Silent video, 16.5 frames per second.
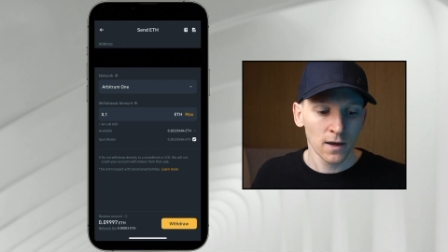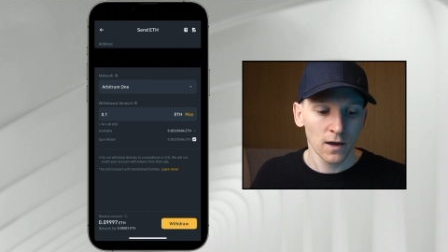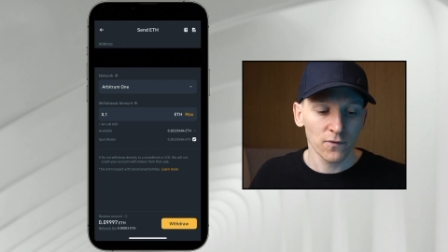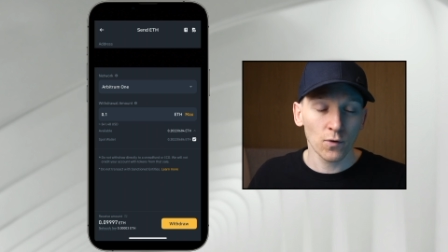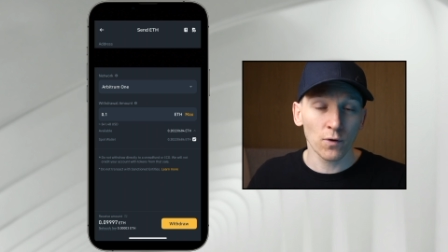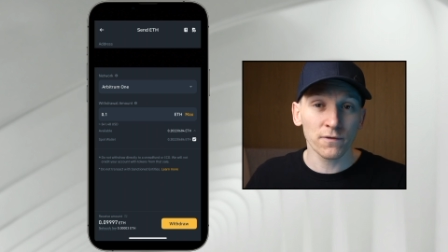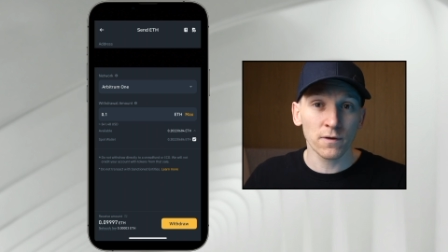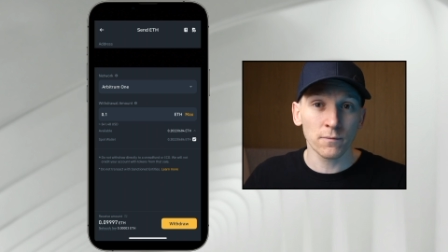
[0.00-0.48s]
If
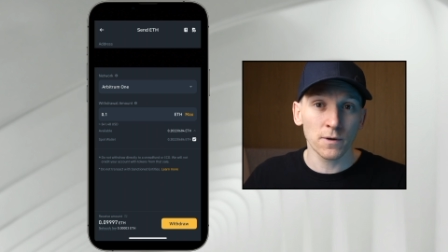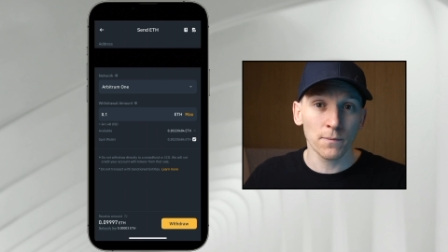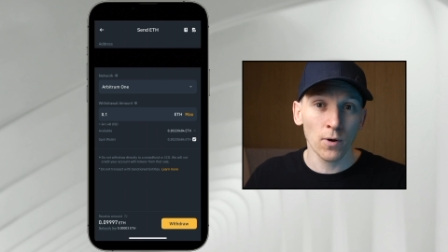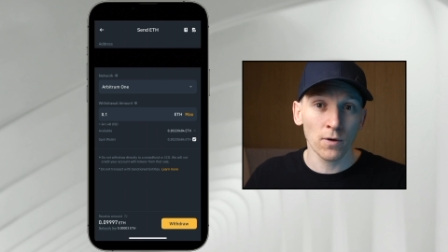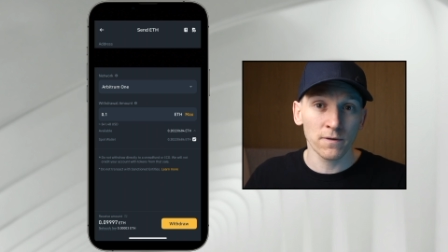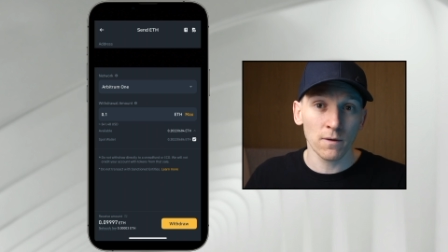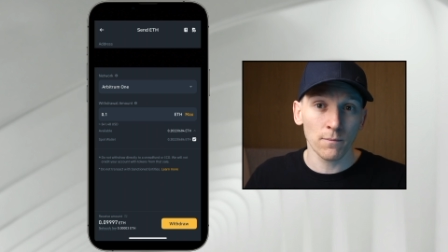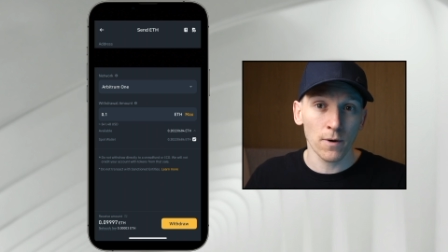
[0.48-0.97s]
you want some
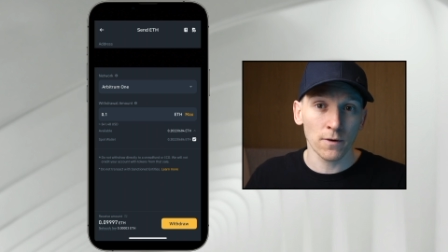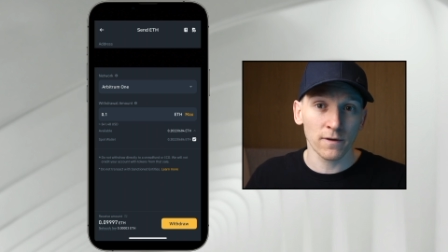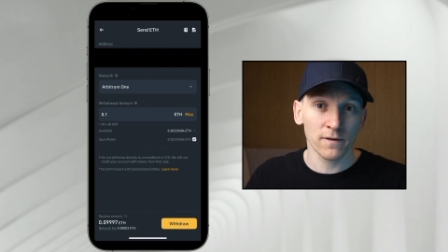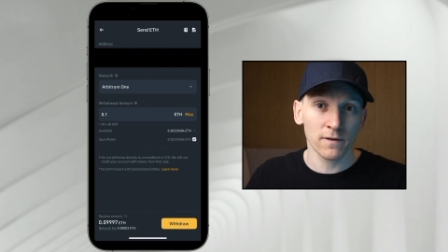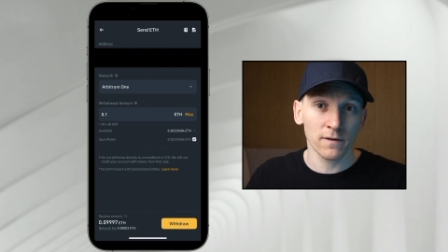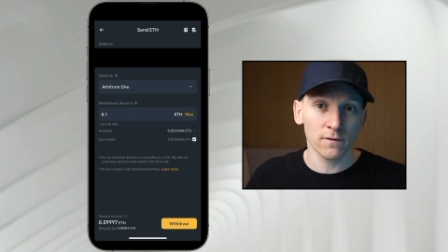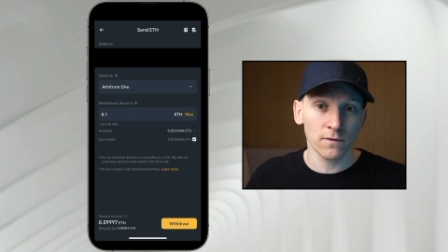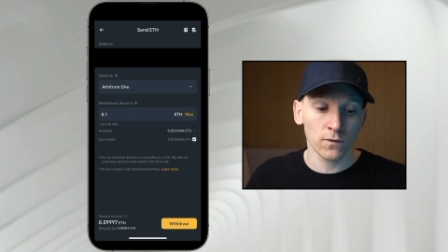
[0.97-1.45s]
deposit
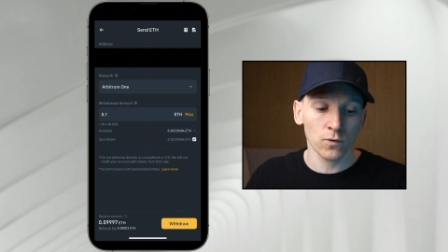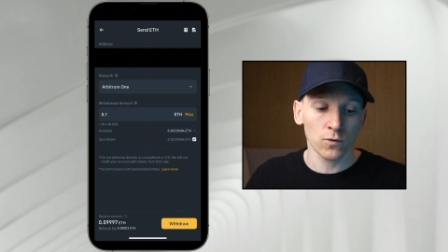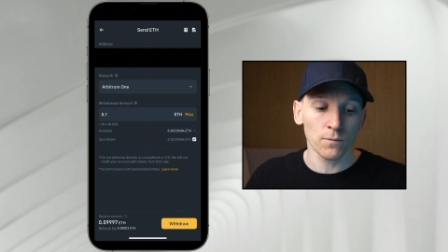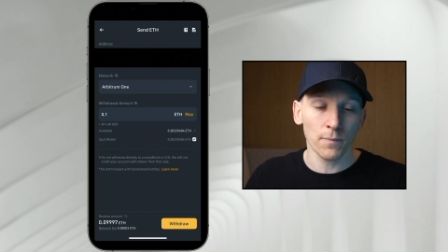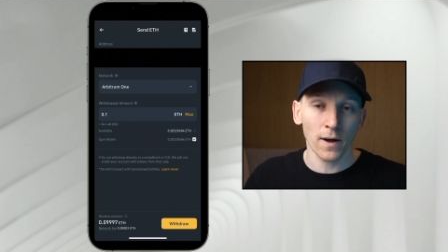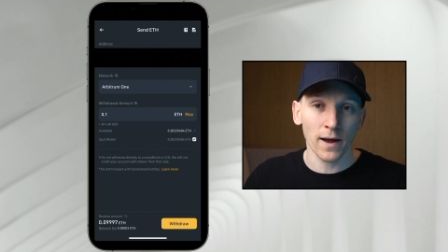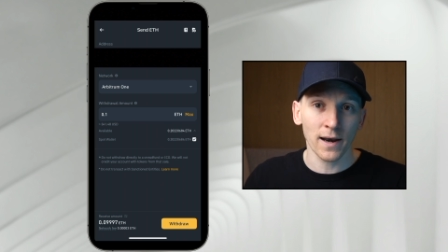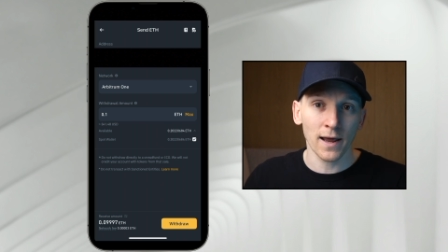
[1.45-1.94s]
bonuses to
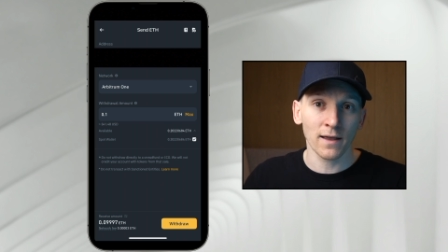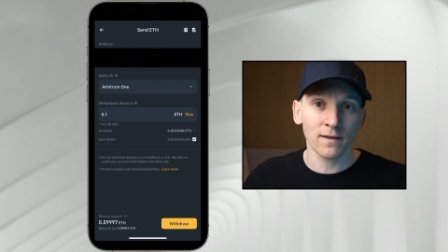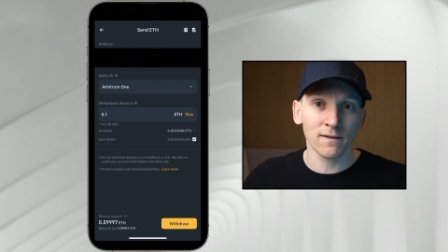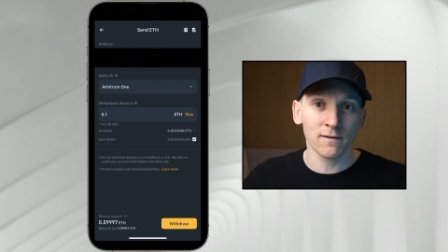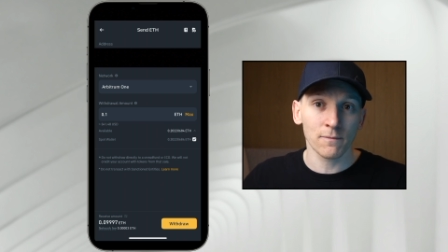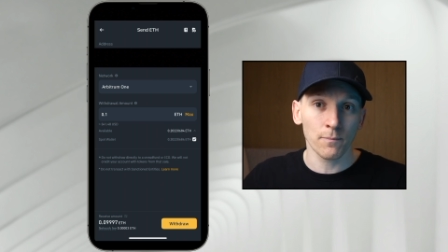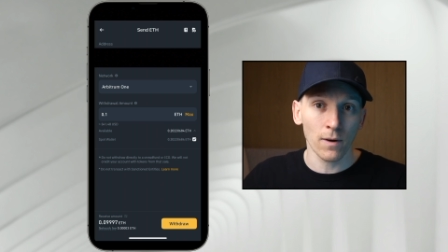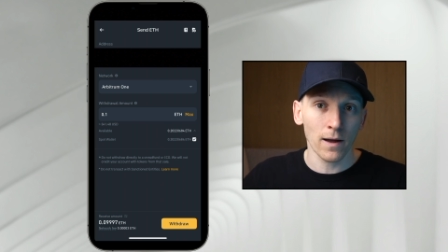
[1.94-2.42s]

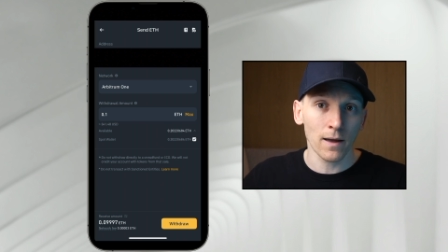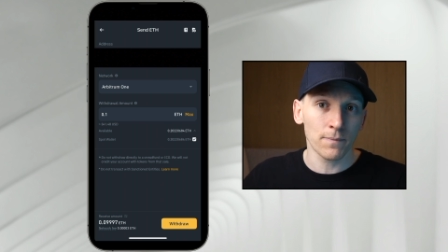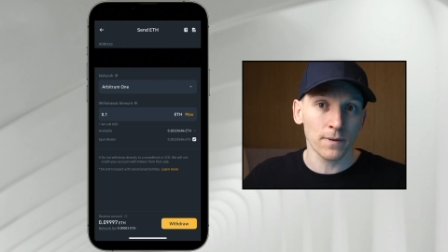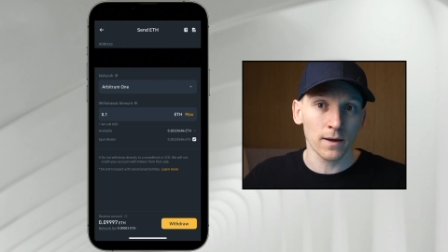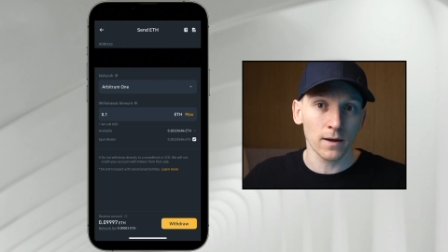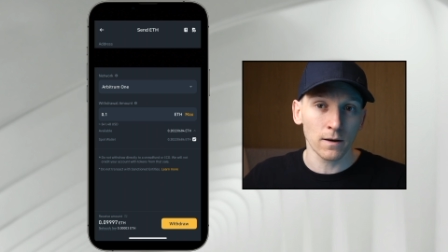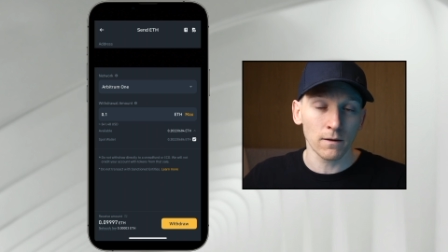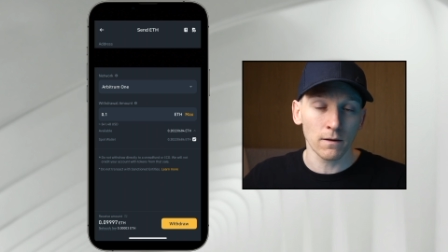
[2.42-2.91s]
Binance,
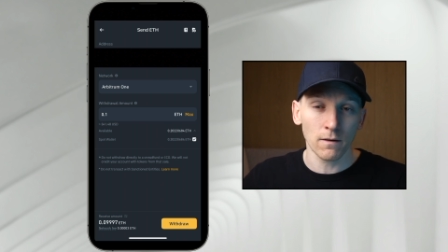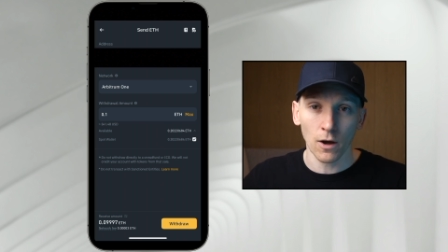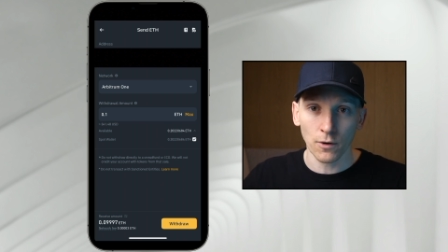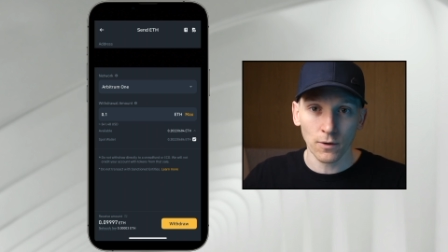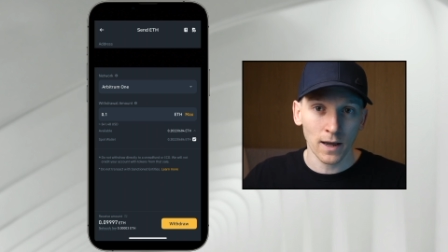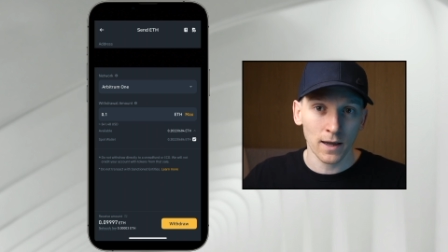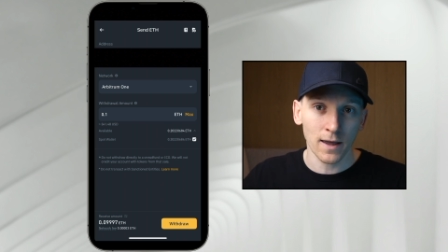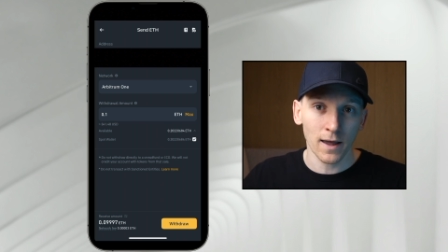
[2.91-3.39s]
Bybit and O
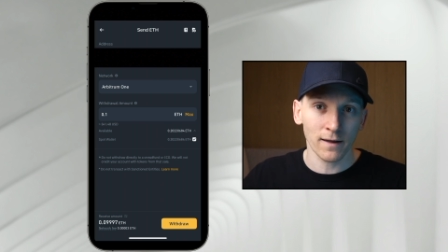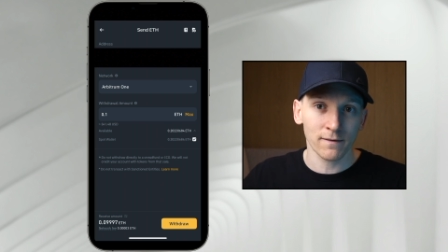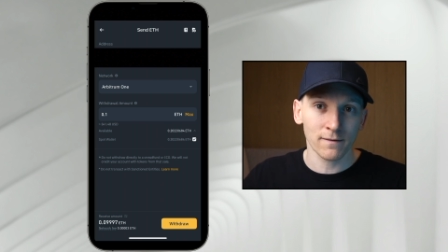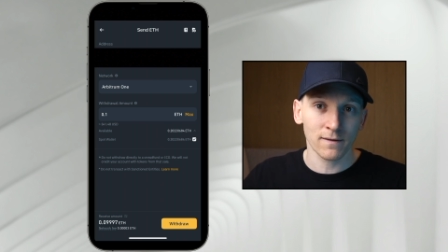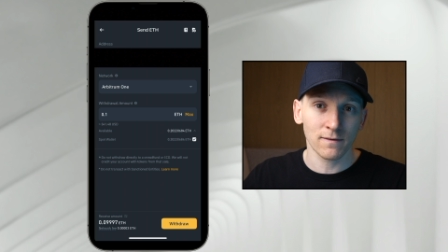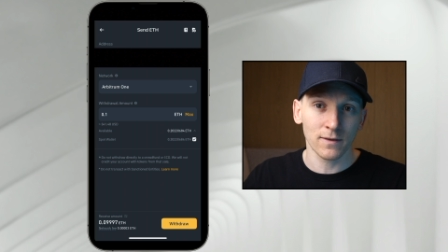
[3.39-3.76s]
K X,